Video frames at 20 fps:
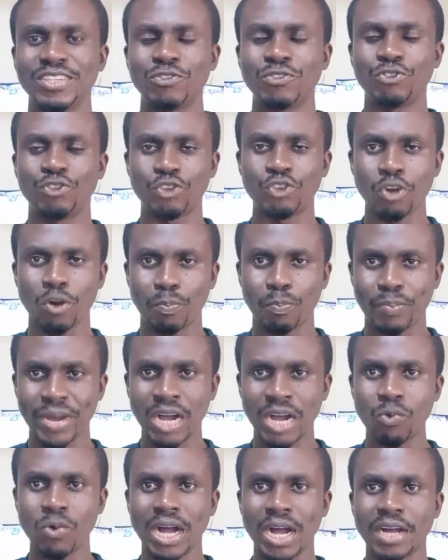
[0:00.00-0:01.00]
to your
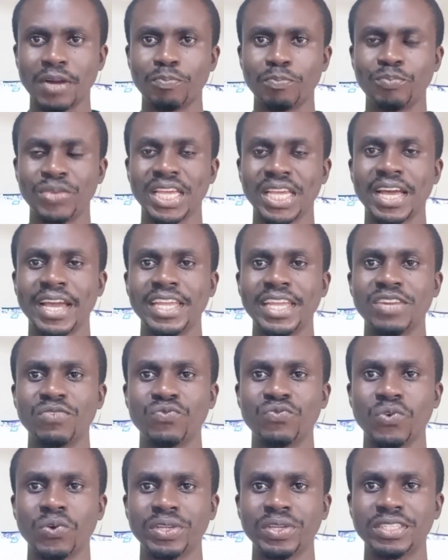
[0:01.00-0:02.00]
power behind the
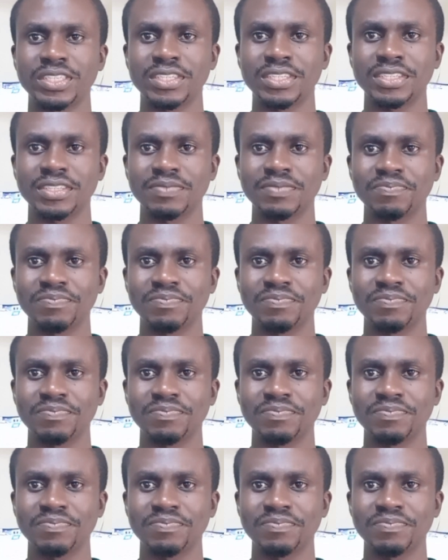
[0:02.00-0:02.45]
voice